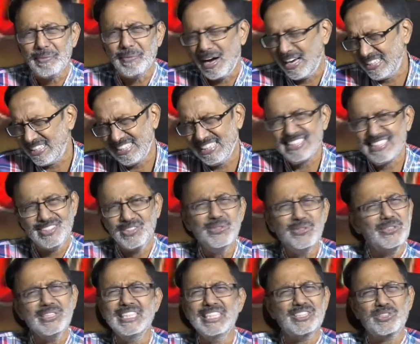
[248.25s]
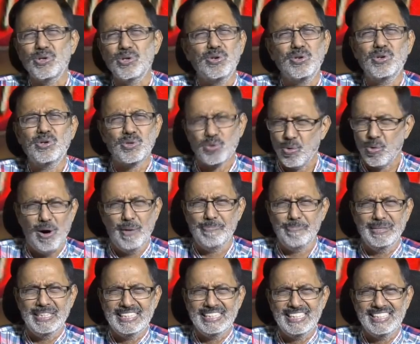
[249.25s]
Come on, you need to grow
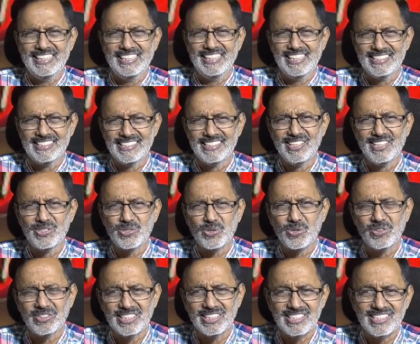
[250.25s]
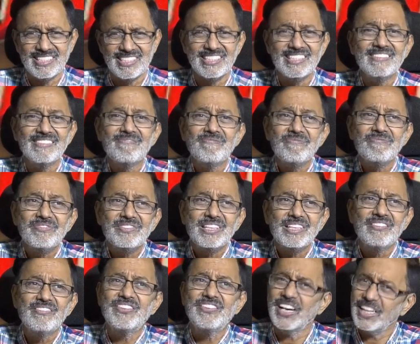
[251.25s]
up in telling us these stories.
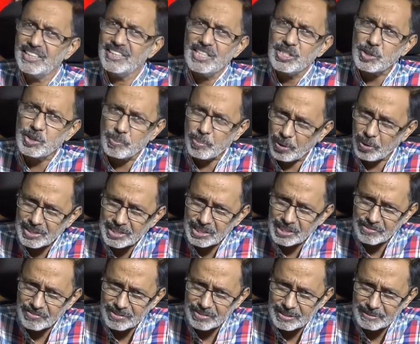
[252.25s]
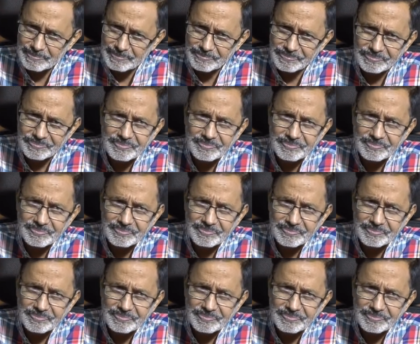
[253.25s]
Very disappointing film.